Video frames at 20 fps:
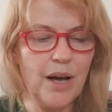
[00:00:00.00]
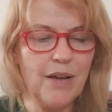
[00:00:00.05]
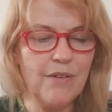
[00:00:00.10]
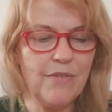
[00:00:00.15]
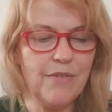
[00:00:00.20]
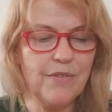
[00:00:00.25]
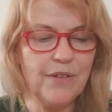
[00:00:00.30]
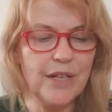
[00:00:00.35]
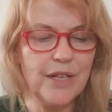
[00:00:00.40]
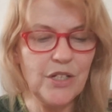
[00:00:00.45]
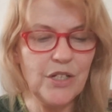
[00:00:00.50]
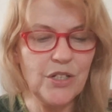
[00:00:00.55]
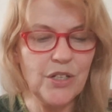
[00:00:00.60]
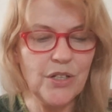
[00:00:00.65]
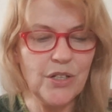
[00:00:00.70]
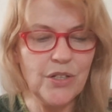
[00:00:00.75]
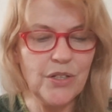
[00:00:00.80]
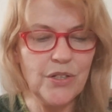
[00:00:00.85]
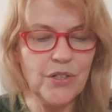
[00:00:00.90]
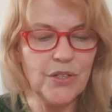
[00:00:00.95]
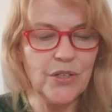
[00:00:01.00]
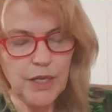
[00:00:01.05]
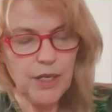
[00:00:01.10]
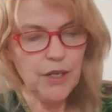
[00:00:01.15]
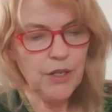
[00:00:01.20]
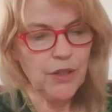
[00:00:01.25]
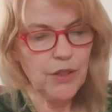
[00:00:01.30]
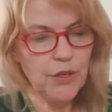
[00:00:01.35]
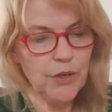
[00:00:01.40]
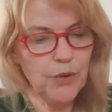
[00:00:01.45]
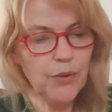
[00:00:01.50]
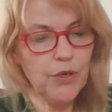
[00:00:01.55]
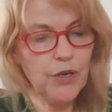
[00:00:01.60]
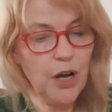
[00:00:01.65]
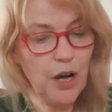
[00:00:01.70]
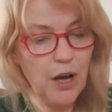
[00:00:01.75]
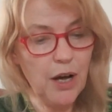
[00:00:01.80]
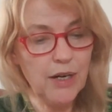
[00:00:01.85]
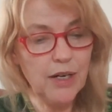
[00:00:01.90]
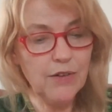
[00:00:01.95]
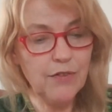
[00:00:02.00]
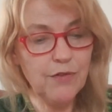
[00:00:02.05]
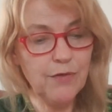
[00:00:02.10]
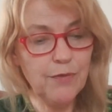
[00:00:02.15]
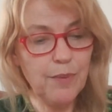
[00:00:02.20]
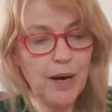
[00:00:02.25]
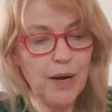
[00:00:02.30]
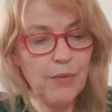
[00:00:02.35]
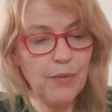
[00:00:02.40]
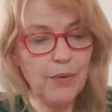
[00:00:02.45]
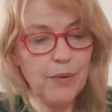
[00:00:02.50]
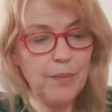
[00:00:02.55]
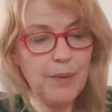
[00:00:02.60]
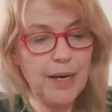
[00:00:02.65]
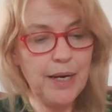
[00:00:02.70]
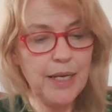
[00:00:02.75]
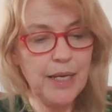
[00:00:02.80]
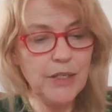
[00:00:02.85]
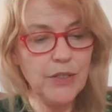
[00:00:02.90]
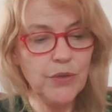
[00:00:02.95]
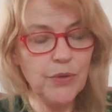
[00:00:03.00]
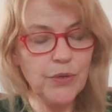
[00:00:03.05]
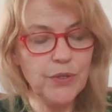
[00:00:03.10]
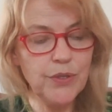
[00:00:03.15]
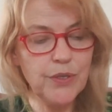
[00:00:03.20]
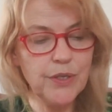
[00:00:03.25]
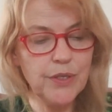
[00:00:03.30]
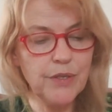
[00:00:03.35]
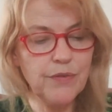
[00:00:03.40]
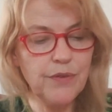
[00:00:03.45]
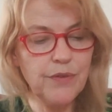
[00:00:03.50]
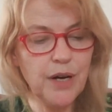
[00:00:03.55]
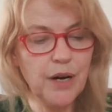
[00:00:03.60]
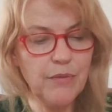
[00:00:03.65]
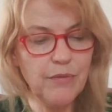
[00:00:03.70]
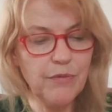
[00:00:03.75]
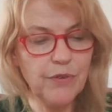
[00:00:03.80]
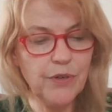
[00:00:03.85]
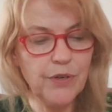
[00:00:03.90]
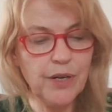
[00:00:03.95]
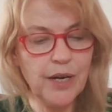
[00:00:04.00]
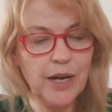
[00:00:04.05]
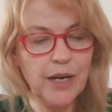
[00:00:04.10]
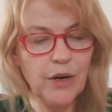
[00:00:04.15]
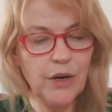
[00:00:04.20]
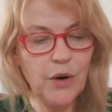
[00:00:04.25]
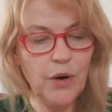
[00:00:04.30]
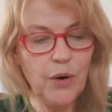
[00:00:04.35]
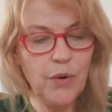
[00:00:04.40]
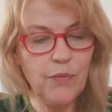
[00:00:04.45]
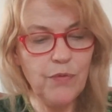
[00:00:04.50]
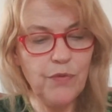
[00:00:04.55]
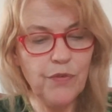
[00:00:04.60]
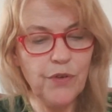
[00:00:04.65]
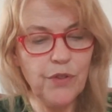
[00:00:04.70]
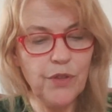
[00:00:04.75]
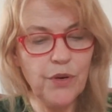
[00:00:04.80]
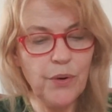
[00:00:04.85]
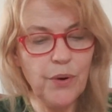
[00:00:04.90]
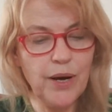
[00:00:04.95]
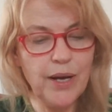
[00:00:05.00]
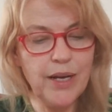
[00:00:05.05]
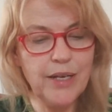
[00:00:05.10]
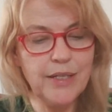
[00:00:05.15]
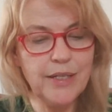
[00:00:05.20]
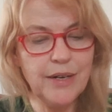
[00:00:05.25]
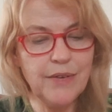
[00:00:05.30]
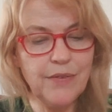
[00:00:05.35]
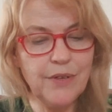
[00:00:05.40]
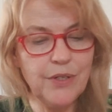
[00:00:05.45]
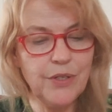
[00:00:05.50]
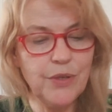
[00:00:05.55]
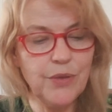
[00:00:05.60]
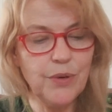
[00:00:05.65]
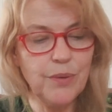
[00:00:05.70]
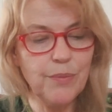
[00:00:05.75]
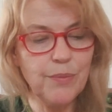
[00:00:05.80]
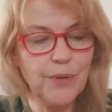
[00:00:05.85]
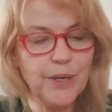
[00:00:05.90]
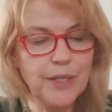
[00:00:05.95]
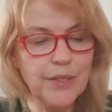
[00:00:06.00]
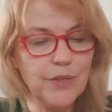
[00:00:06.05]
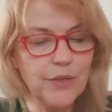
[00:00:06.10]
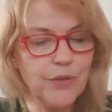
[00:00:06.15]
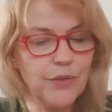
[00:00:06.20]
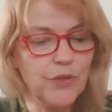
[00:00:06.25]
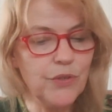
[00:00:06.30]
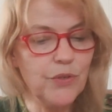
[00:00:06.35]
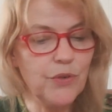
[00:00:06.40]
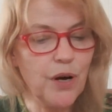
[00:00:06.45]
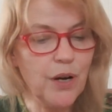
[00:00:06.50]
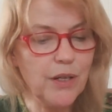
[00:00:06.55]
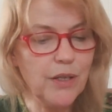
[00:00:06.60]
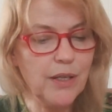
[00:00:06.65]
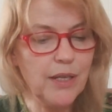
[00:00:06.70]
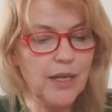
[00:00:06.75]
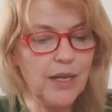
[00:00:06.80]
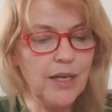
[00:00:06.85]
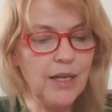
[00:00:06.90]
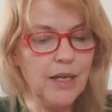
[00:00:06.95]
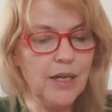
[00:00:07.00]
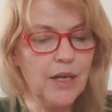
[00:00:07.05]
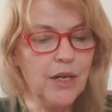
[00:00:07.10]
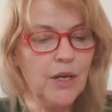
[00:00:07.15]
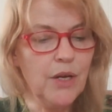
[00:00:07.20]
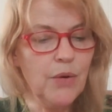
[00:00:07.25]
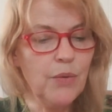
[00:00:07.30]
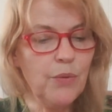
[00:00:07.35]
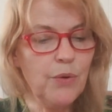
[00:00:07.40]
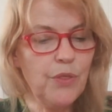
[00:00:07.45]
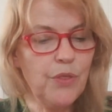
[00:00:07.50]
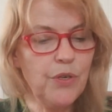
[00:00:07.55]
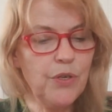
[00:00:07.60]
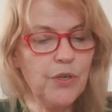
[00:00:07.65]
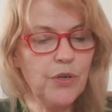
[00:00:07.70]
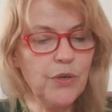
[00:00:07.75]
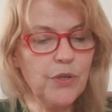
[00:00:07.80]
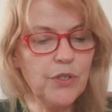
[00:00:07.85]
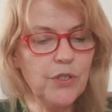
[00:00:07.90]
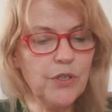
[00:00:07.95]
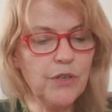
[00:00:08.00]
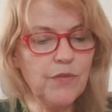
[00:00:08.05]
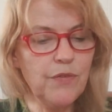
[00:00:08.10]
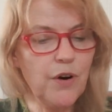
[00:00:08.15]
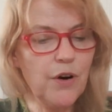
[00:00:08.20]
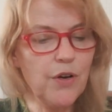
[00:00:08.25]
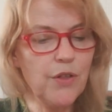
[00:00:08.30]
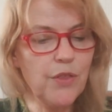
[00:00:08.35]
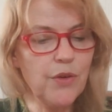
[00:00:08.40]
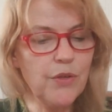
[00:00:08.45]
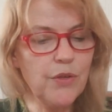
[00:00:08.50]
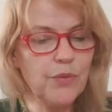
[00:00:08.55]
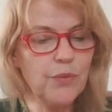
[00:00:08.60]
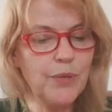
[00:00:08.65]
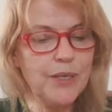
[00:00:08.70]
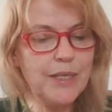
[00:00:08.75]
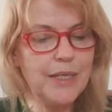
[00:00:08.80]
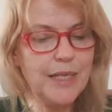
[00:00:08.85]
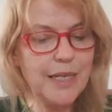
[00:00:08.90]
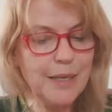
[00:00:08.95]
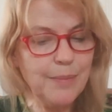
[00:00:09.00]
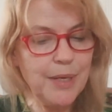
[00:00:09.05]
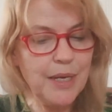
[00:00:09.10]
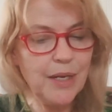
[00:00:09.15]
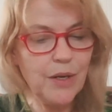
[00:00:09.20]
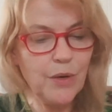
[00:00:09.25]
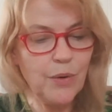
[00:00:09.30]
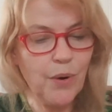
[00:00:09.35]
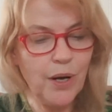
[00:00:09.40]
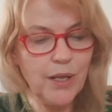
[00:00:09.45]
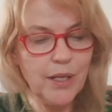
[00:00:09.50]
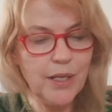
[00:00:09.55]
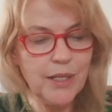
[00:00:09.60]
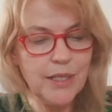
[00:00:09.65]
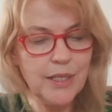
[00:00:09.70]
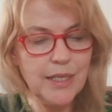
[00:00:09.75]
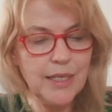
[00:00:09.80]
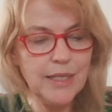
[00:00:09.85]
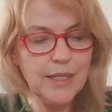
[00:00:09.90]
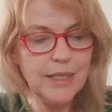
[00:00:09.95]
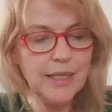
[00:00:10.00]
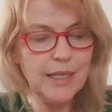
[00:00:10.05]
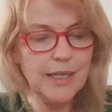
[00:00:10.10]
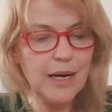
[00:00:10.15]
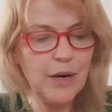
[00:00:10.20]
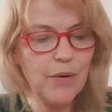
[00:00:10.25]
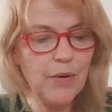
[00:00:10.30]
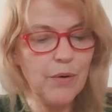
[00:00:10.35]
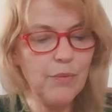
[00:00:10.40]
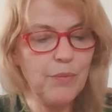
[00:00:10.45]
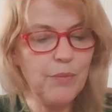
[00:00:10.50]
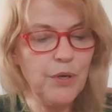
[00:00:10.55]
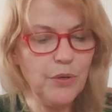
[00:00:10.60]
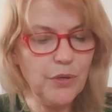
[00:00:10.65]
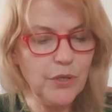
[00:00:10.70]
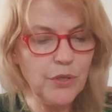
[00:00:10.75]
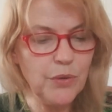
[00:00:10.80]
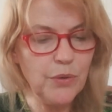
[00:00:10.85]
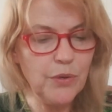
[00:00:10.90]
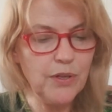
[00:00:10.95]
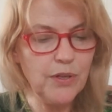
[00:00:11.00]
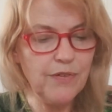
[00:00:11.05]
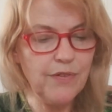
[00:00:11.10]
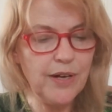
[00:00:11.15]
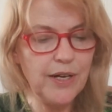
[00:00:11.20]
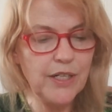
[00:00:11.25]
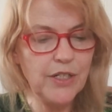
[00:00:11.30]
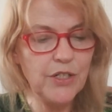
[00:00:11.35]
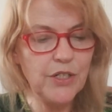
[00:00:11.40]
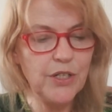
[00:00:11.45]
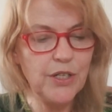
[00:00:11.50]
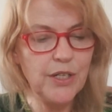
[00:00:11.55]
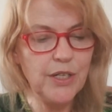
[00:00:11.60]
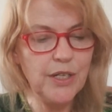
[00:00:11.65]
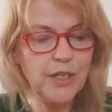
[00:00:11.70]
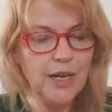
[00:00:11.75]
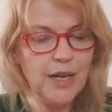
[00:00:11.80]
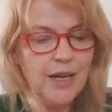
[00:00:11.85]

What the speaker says: afflictions, though not of my remaining sources of comfort and hope, for though I endeavored to impress her strongly with the notion of Arthur's redeeming qualities and our mutual affection,